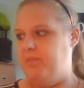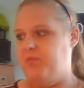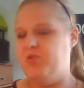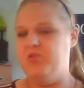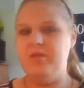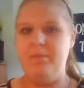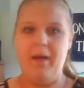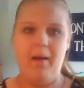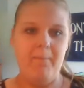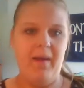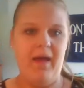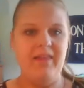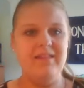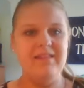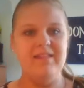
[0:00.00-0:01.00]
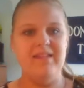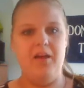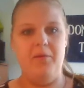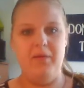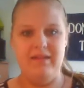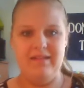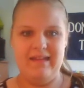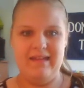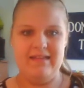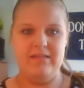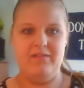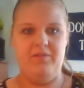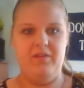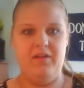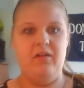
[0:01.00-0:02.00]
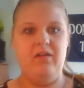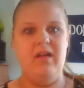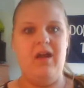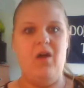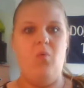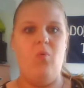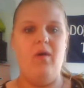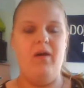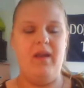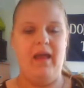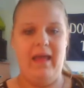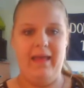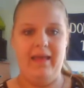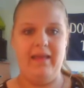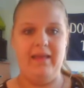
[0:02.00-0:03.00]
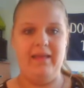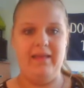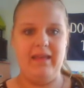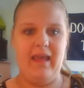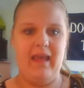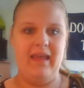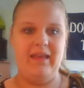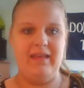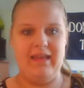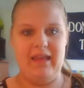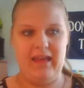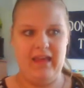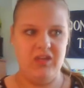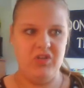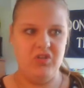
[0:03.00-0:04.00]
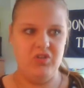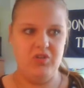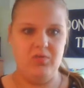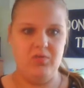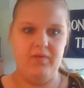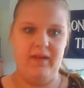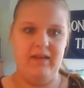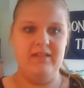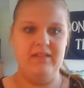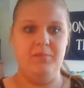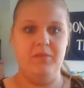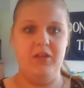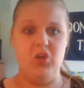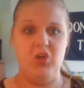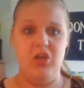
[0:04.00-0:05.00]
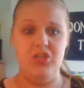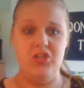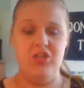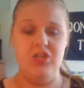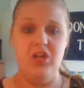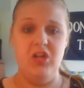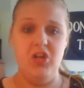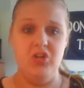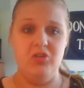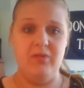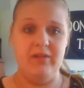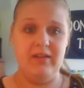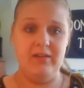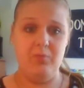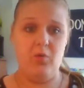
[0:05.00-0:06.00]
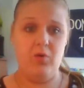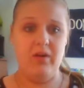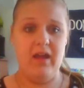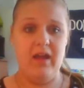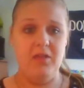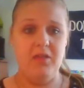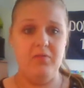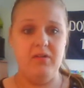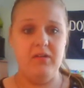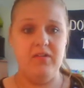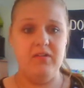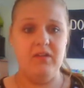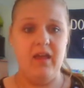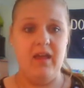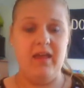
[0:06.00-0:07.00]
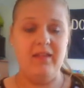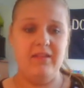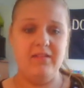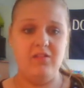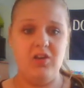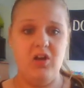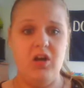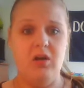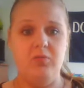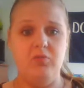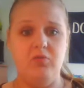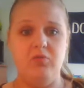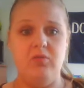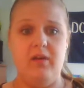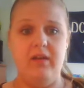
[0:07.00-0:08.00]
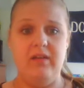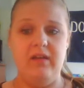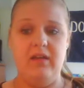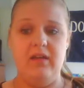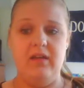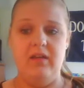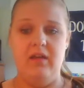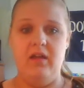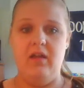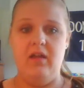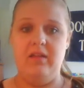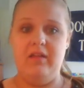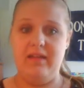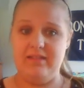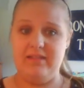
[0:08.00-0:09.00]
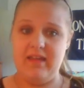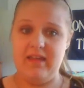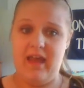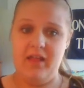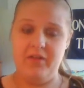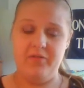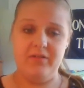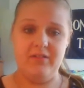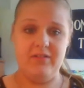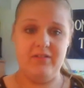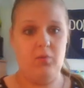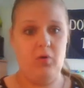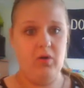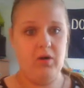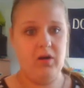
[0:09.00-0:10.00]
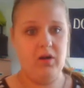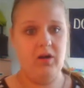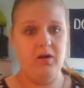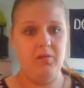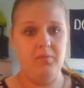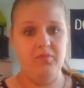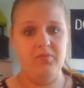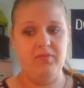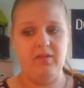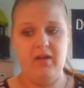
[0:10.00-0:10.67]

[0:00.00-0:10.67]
So it's about balancing out my days and figuring out what I can and can't do. If I need something crunchy, do I need more calories and less carbs, or do I need less calories and more carbs?